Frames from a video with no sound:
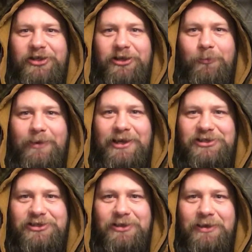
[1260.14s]
witch of the
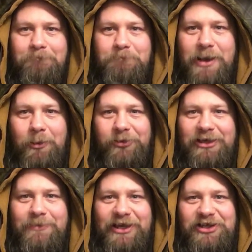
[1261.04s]
West,
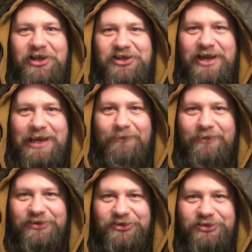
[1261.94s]
melting because he doesn't have
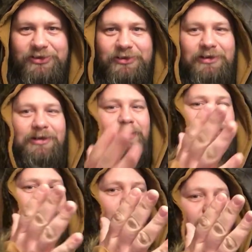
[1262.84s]
his
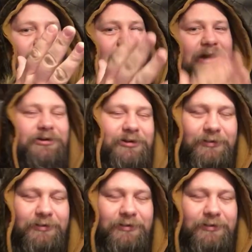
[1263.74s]
that.